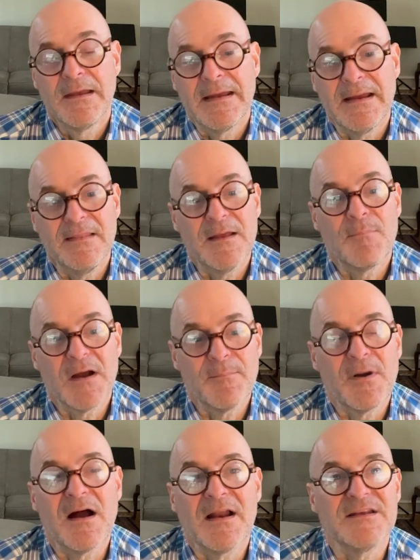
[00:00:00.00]
that my
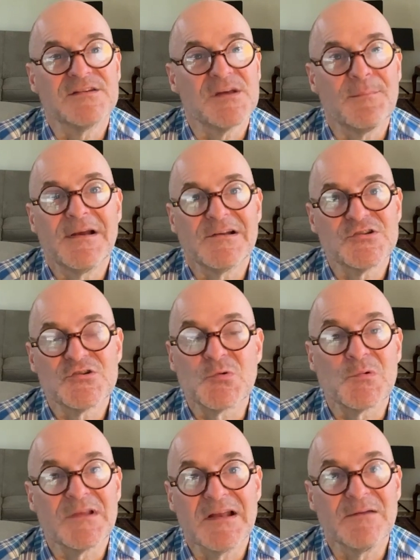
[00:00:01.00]
body somehow
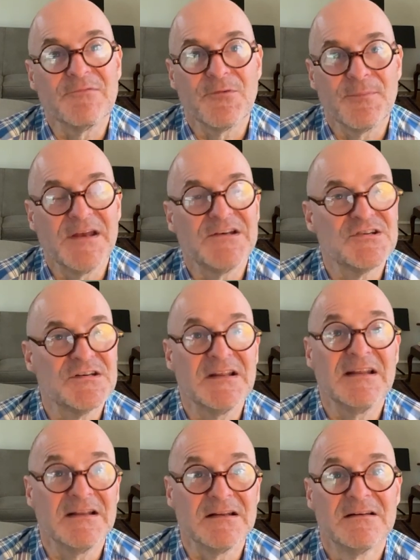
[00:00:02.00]
stored that information
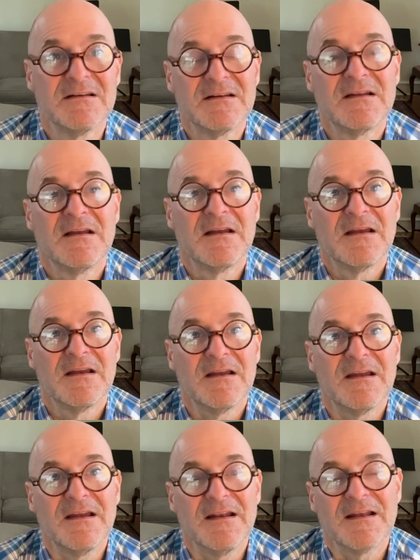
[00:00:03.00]
in it,
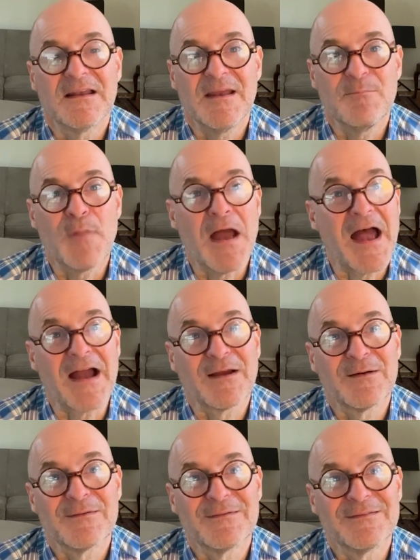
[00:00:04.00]
and it came back
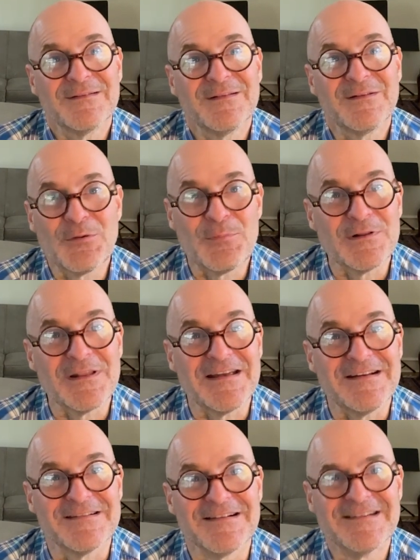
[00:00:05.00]
a little bit
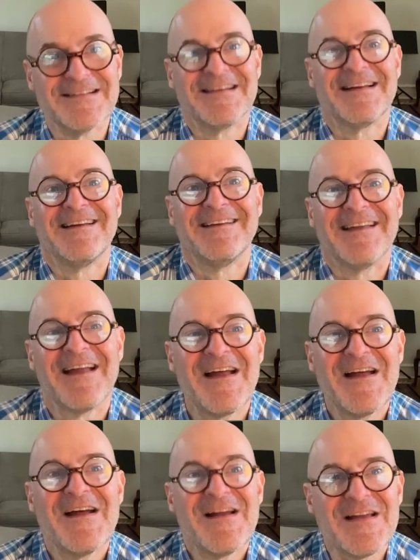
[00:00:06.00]
later.
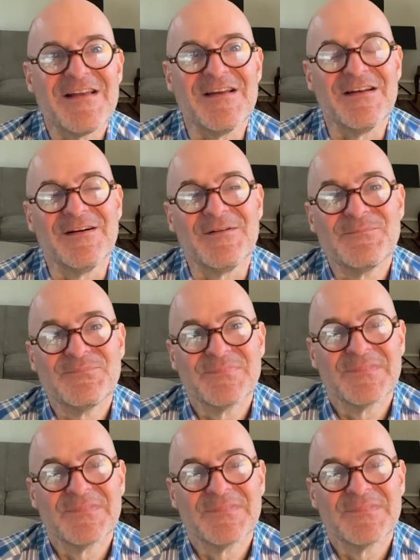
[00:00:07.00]
You know.